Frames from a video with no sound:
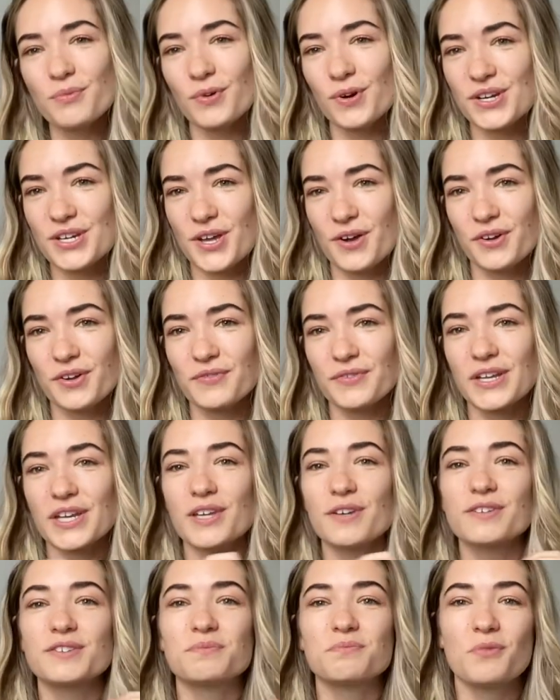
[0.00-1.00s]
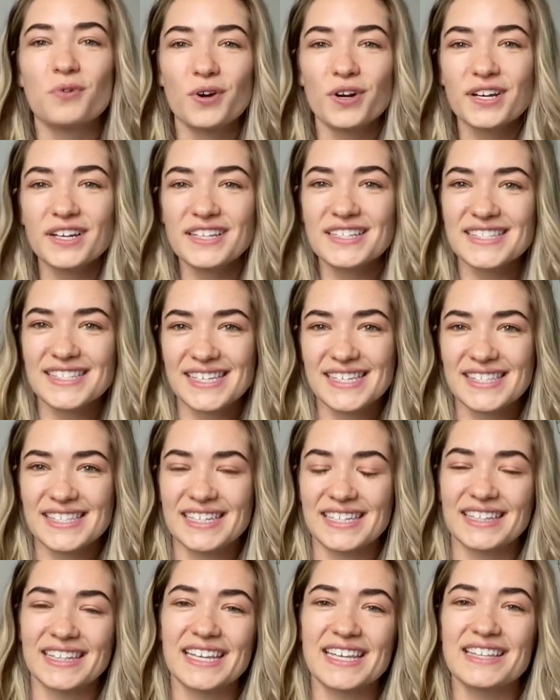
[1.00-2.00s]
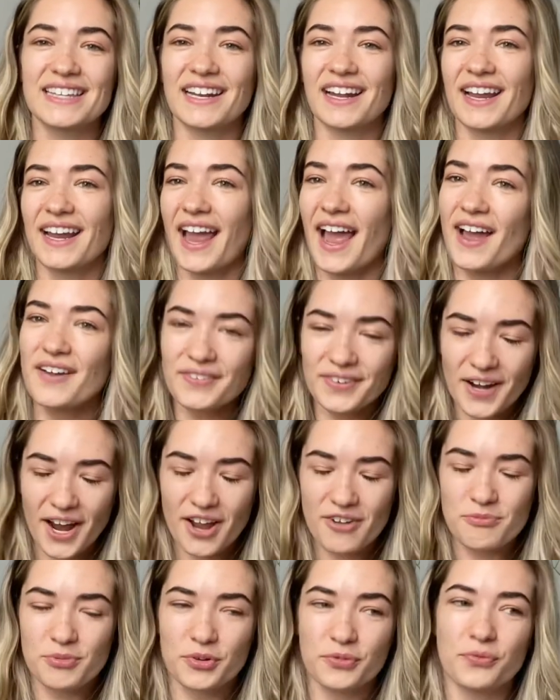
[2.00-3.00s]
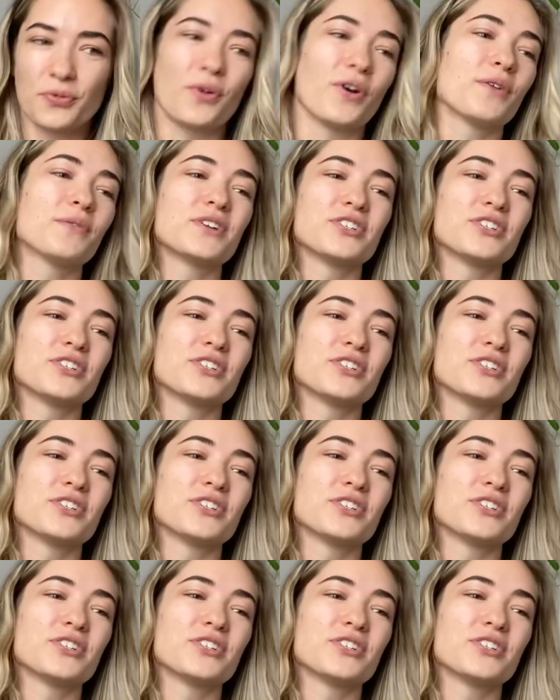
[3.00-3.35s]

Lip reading: more yoga videos more consistently than I ever have before,